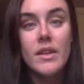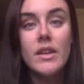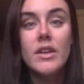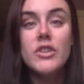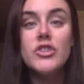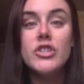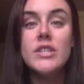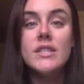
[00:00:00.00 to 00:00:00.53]

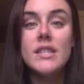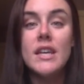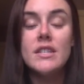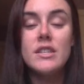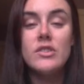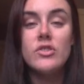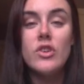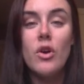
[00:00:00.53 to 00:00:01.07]
She said to
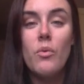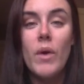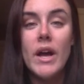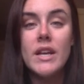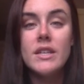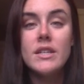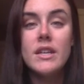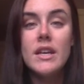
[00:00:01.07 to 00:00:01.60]
Snow
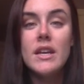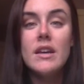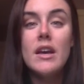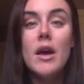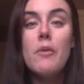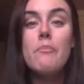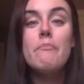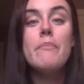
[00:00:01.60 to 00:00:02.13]
White,
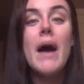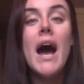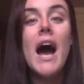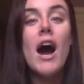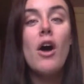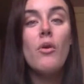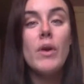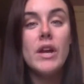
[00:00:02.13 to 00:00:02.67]

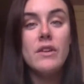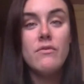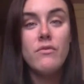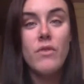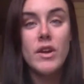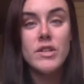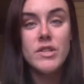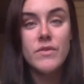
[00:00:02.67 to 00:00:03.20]
"Bow in
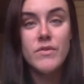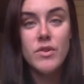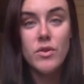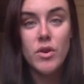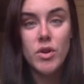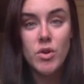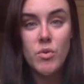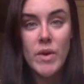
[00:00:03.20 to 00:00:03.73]
front of your
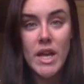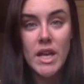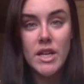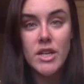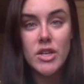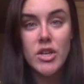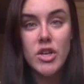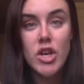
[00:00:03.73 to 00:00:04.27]
queen.
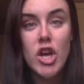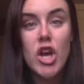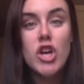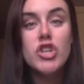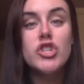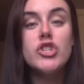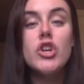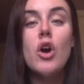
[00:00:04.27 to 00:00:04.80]

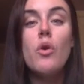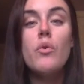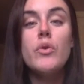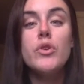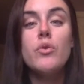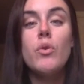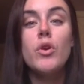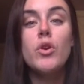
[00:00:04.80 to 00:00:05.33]
Show
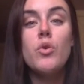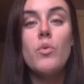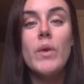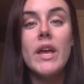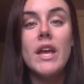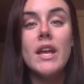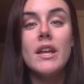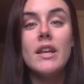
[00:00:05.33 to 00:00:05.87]
your
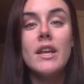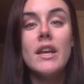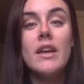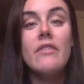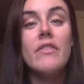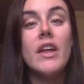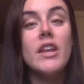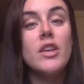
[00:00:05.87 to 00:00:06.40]
queen
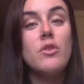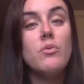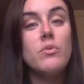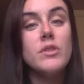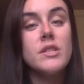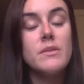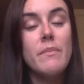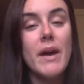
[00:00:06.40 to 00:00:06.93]
that you
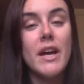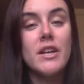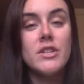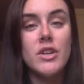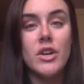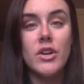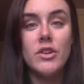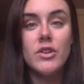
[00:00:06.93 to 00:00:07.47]
respect
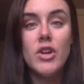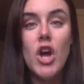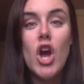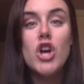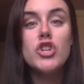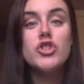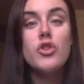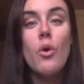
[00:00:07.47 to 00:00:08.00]
her.
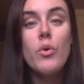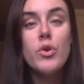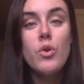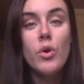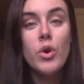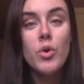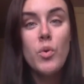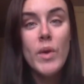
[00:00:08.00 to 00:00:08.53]
Show
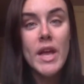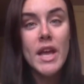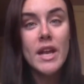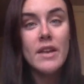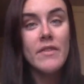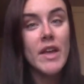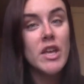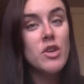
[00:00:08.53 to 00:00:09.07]
your
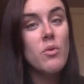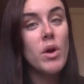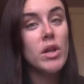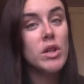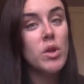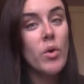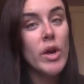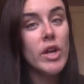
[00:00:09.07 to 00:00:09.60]
queen that you are
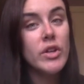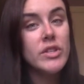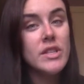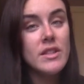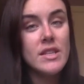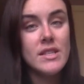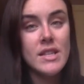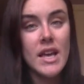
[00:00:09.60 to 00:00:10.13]
loyal to
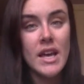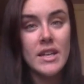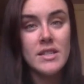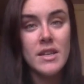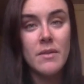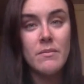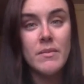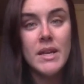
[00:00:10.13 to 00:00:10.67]
this
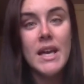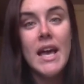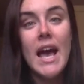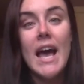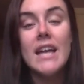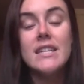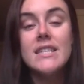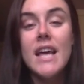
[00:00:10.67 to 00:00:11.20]
kingdom,
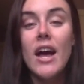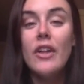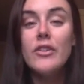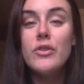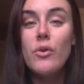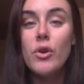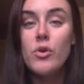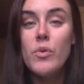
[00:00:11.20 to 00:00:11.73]
and tell
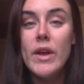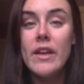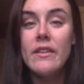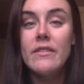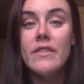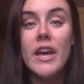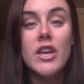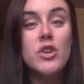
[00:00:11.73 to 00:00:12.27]
your
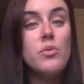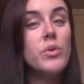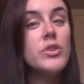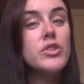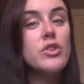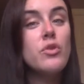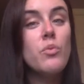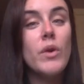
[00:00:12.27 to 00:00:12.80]
queen that you will
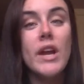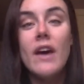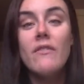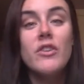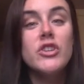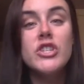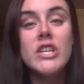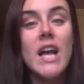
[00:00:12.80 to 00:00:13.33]
do
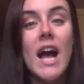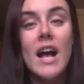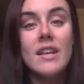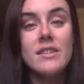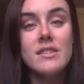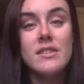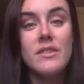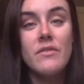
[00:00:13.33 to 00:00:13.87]
whatever she
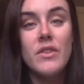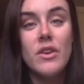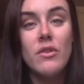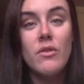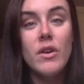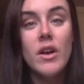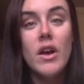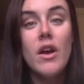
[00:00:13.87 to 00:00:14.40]
asks of
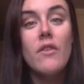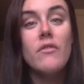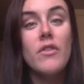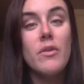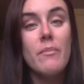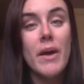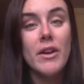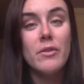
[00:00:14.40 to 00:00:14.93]
you for the
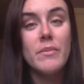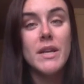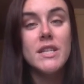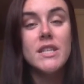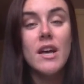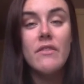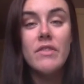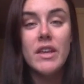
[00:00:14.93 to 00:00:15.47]
betterment
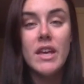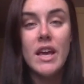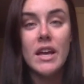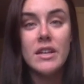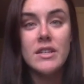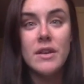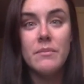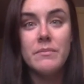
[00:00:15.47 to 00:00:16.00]
of the
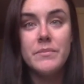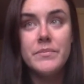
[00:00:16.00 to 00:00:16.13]
kingdom."